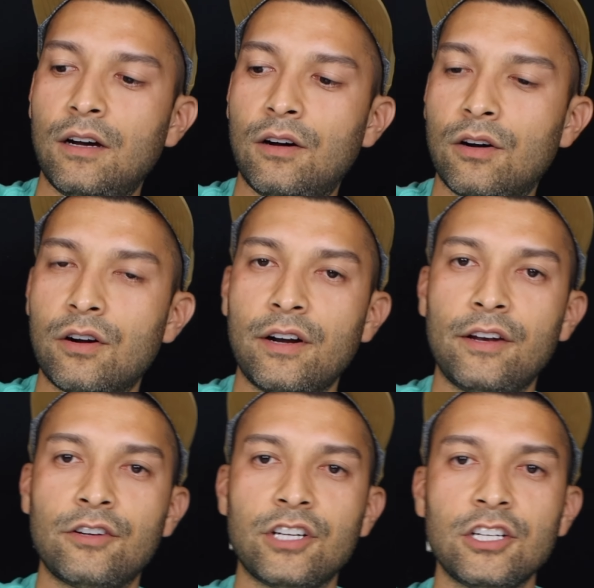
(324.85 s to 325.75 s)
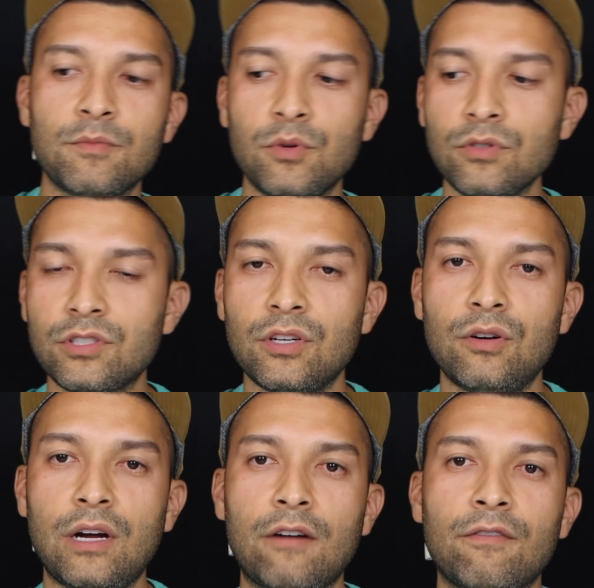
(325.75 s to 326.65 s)
are interchangeable,
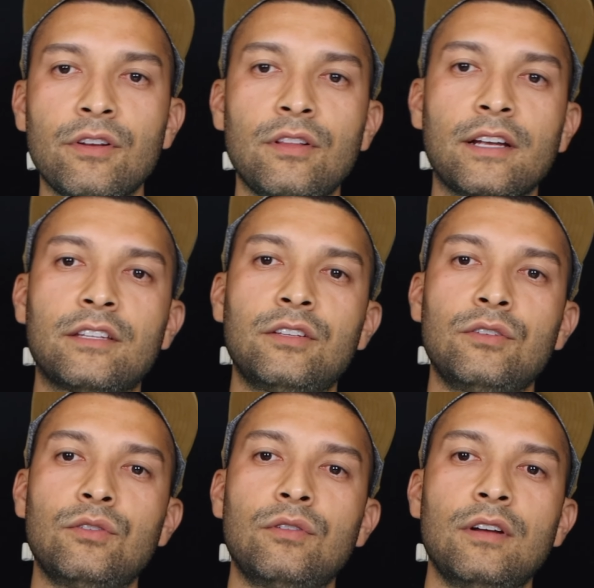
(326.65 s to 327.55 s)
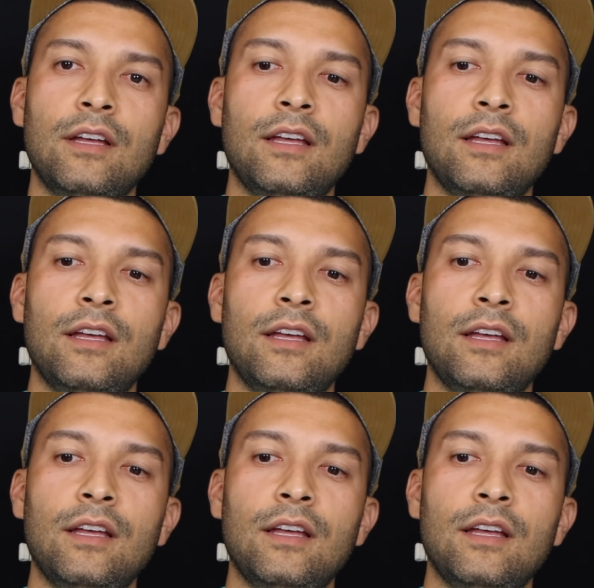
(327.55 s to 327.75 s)
so however you like to